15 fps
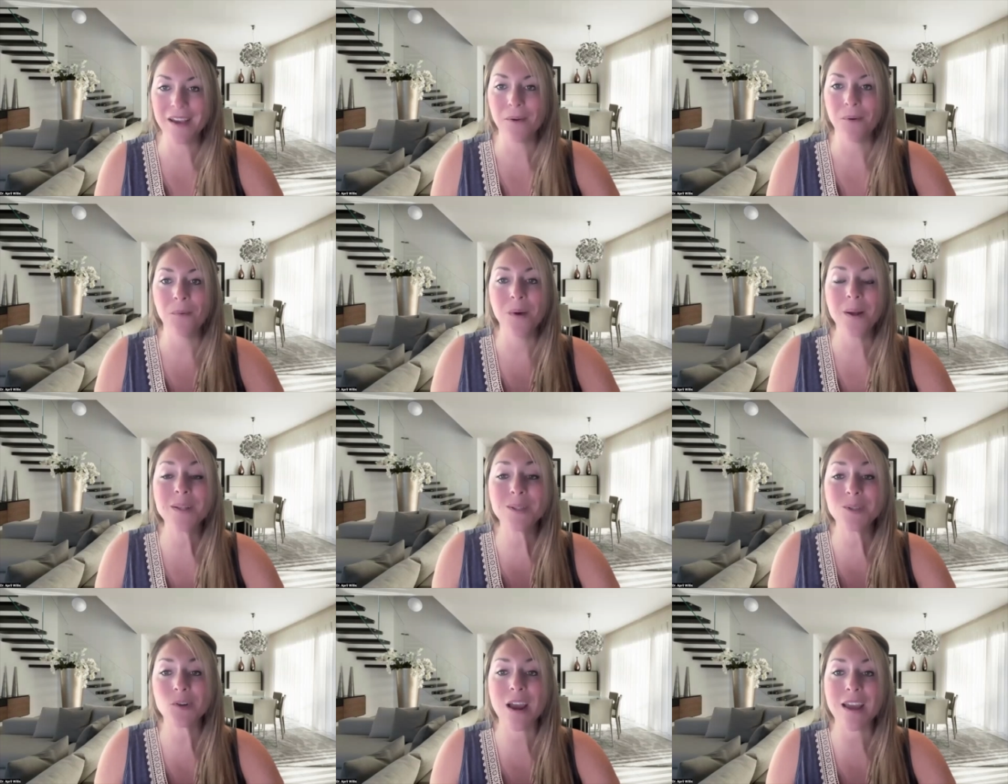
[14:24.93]
What
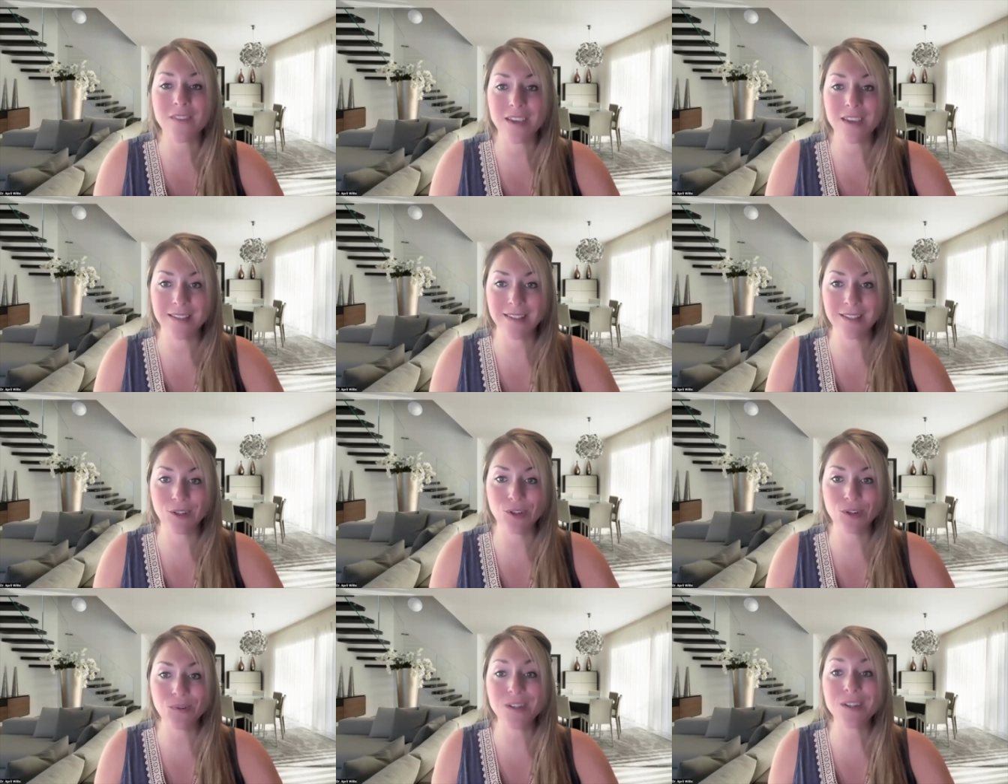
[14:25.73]
is driving us to
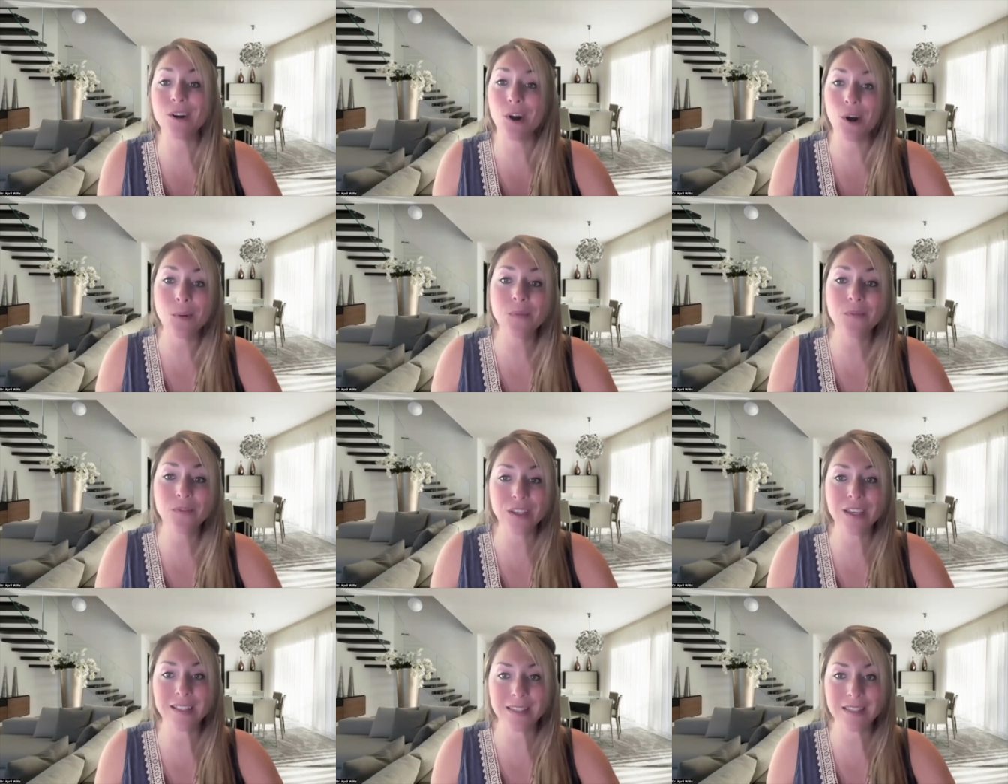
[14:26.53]
do it?
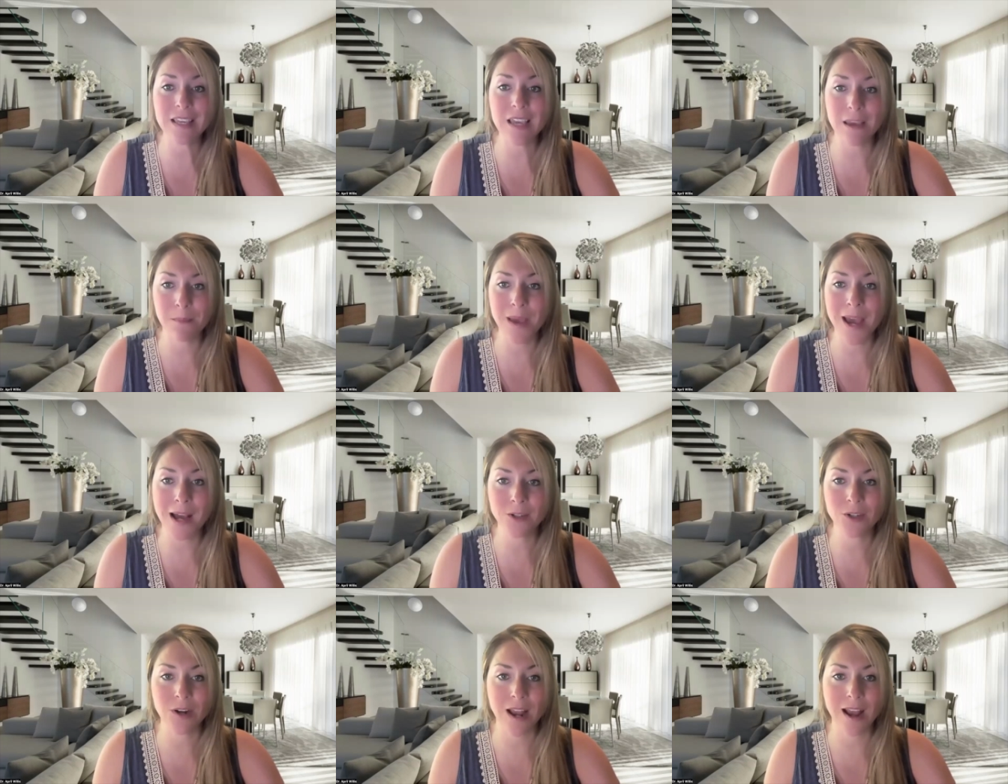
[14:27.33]
Hopefully, it's the
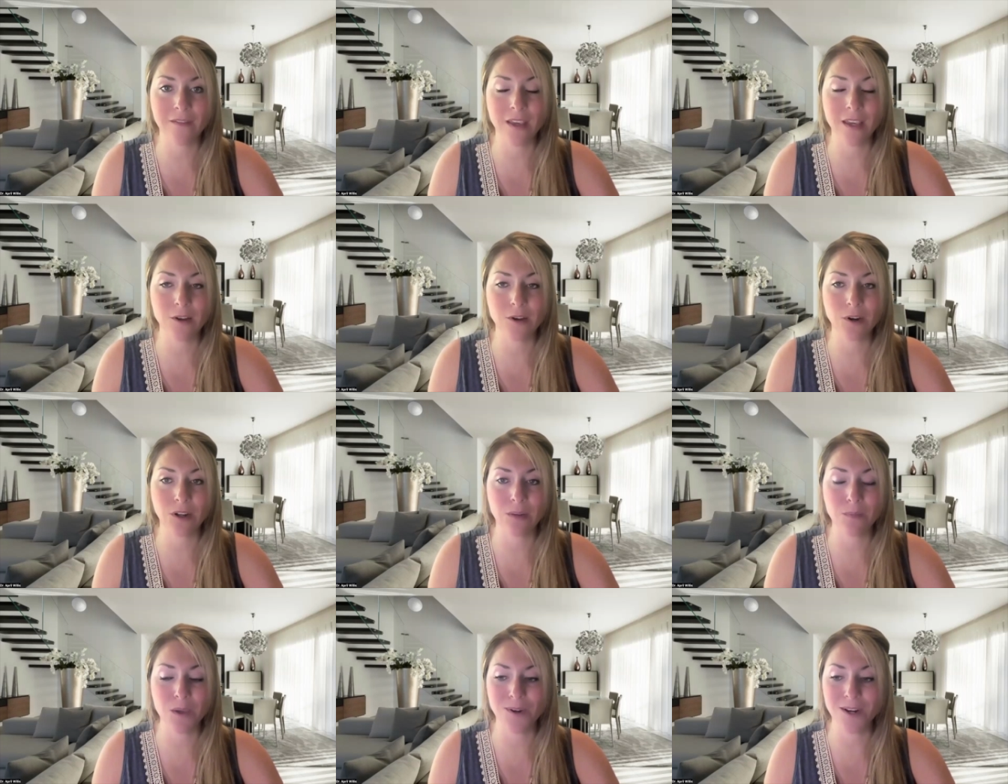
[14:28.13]
impact you're having in your
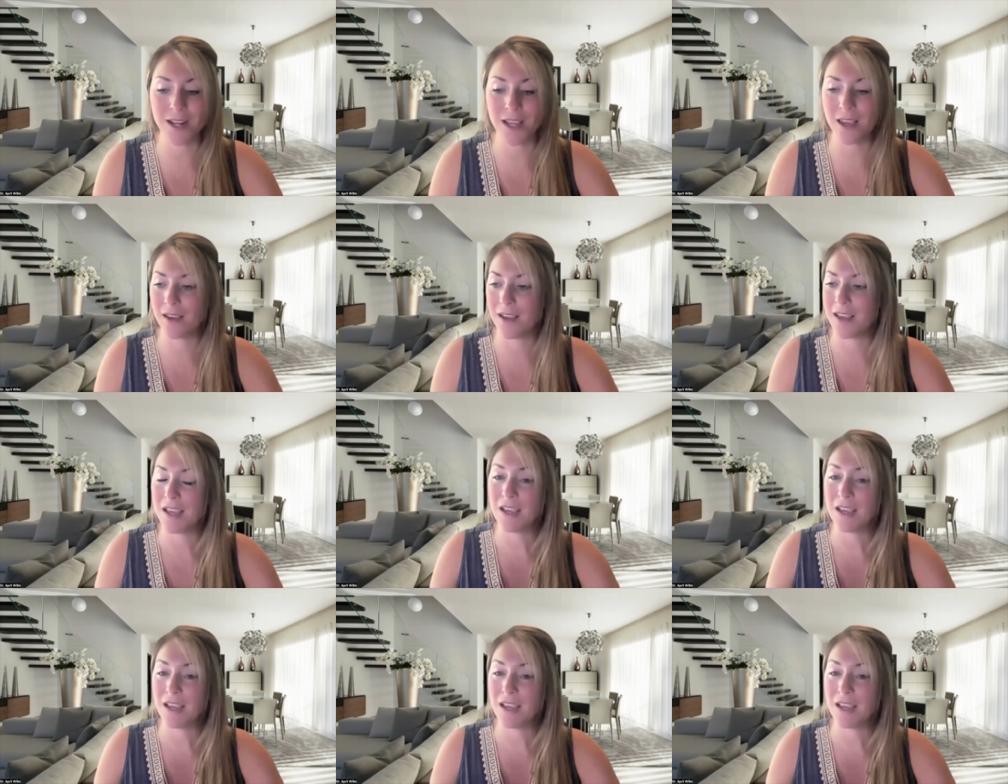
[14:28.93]
community.